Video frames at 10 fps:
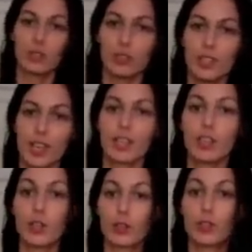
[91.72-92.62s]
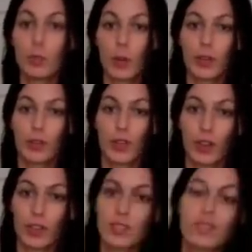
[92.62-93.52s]
You take your two pointed
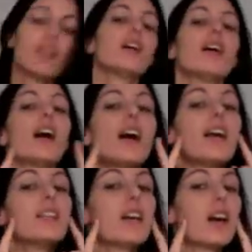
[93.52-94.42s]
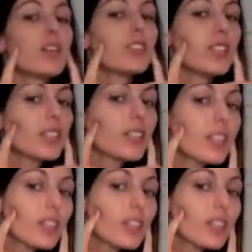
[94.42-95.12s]
fingers and underneath